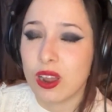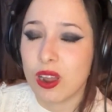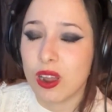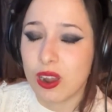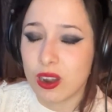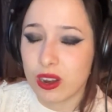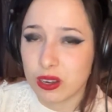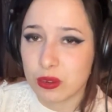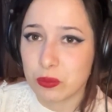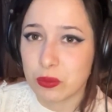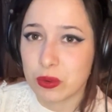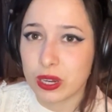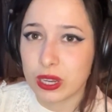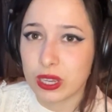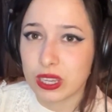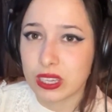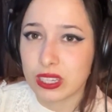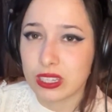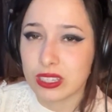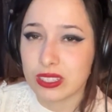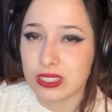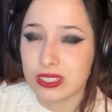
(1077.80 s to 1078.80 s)

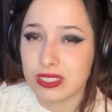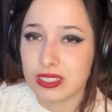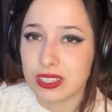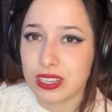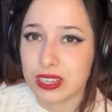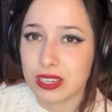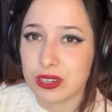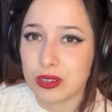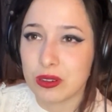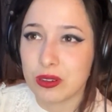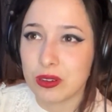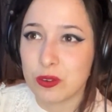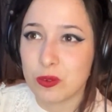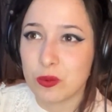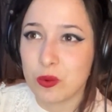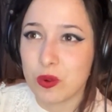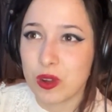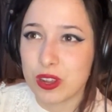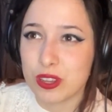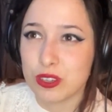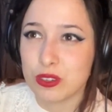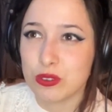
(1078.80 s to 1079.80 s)
heartbreaking, like
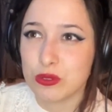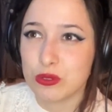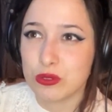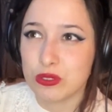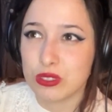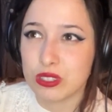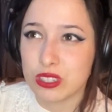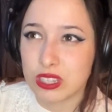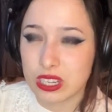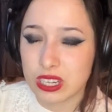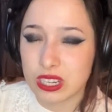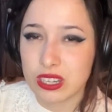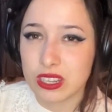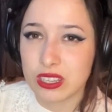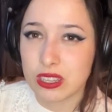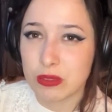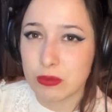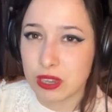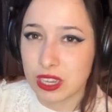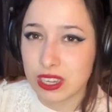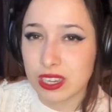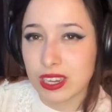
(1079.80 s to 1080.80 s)
what you see
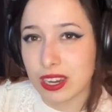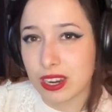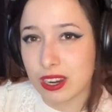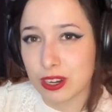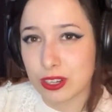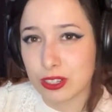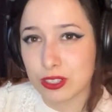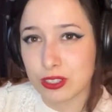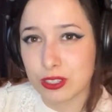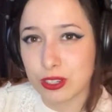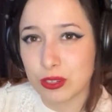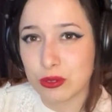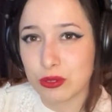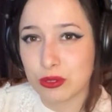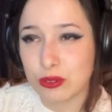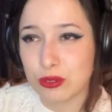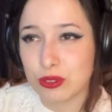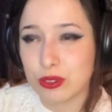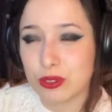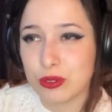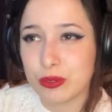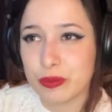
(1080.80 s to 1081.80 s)
the main character go
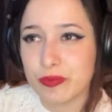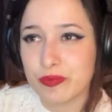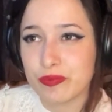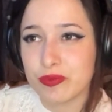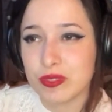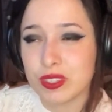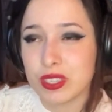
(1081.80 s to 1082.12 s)
through.